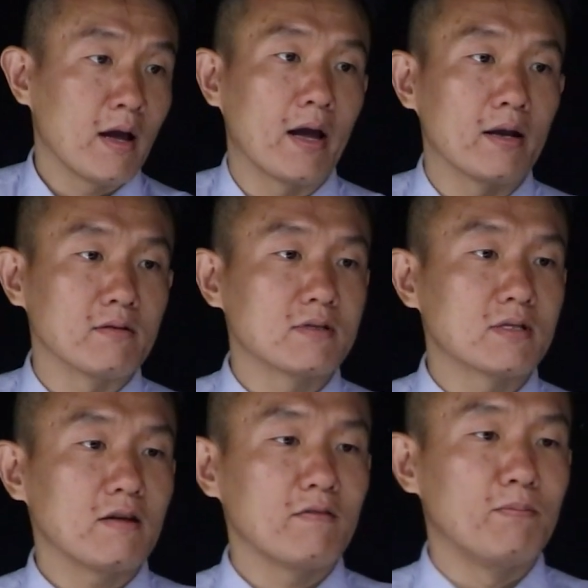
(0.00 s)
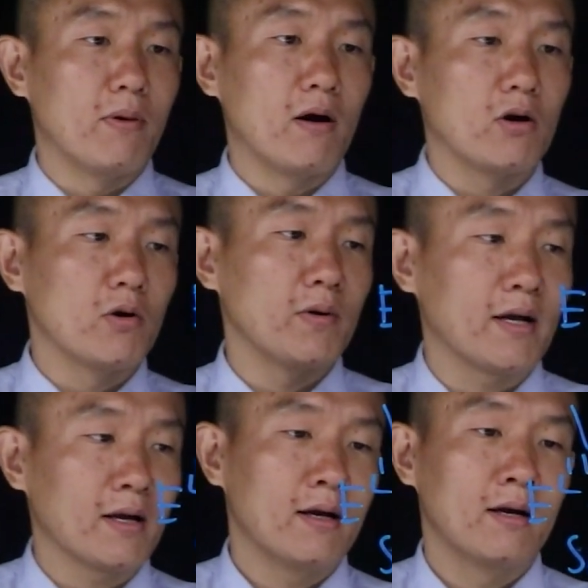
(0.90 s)
and instead of
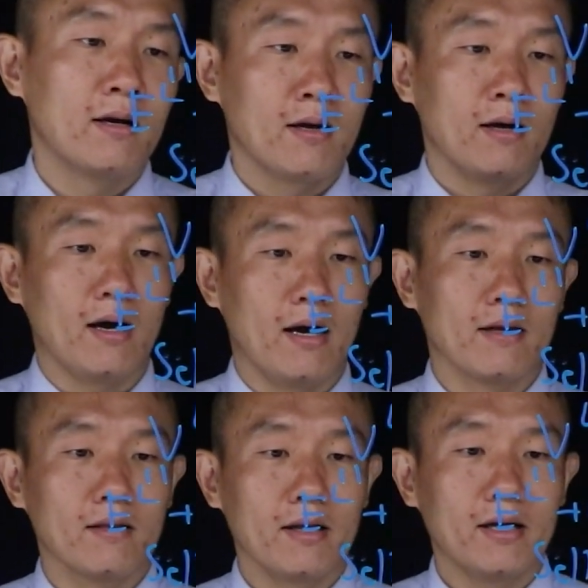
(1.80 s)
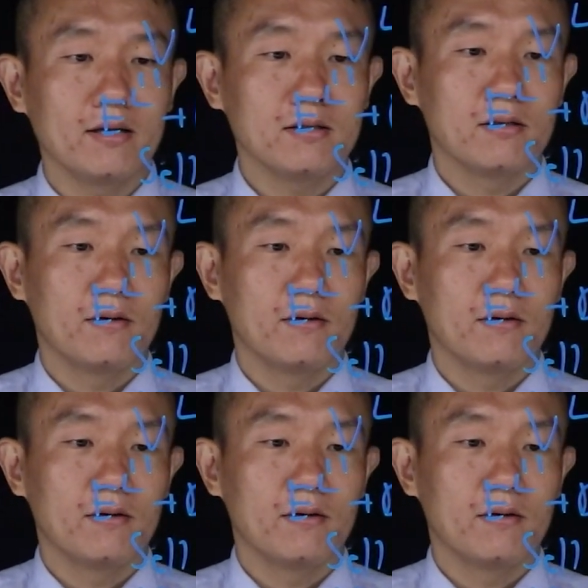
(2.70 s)
borrowing, I lend.